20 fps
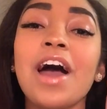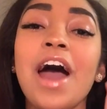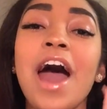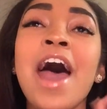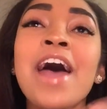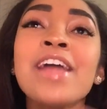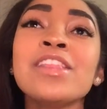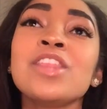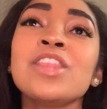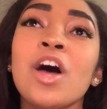
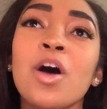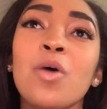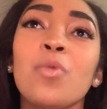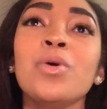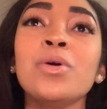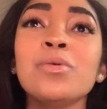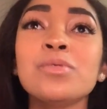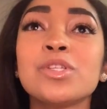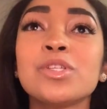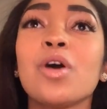I thought
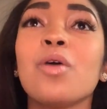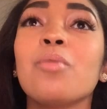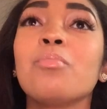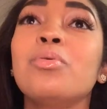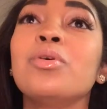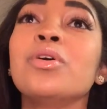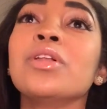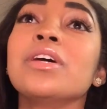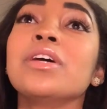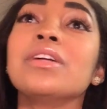we was gonna
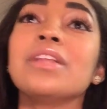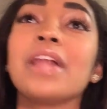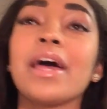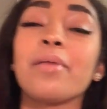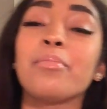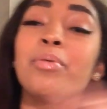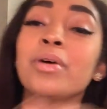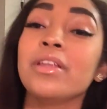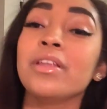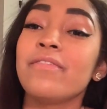pull
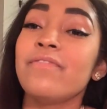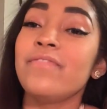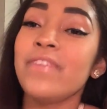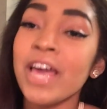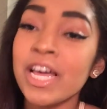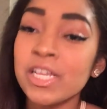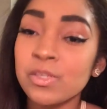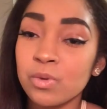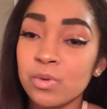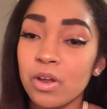a
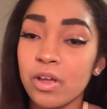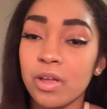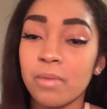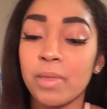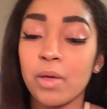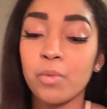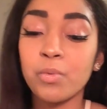fast one on him,